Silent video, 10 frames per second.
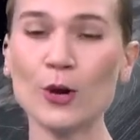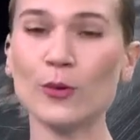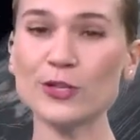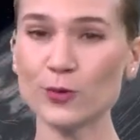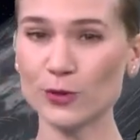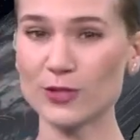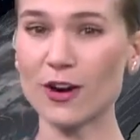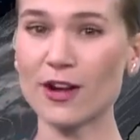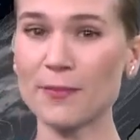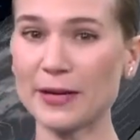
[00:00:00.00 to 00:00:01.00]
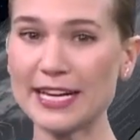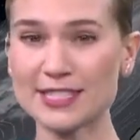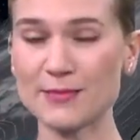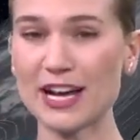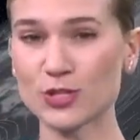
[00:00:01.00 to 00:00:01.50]
which will dart up, gain
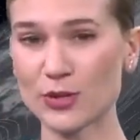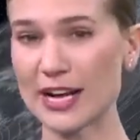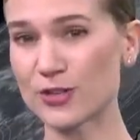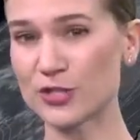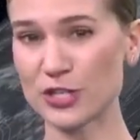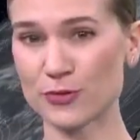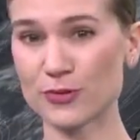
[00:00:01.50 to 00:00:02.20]
some extra energy through